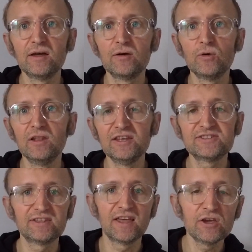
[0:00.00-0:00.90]

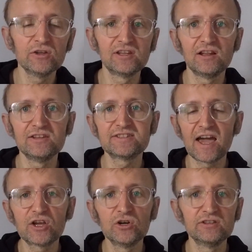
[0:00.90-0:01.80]
list AION, they list
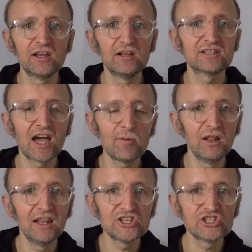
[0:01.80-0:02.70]
Icon, they list
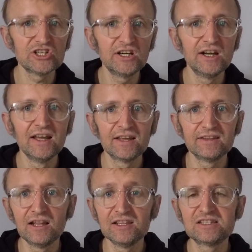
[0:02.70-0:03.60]
Hyperledger,
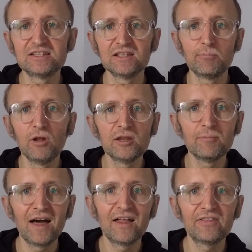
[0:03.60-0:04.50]
they list
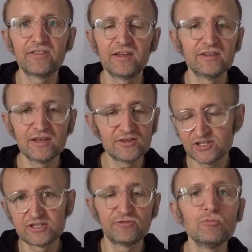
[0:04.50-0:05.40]
Polymath, and
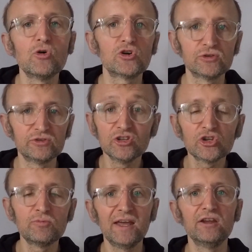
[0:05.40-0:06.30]
just a few more. So
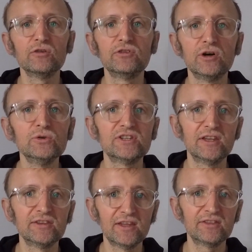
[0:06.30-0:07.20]
not many of those.
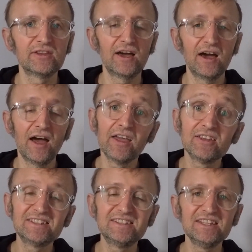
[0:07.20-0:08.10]
And I
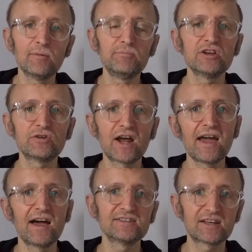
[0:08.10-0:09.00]
see a BRI
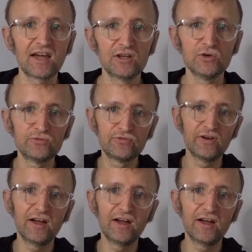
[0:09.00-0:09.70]
as a kind of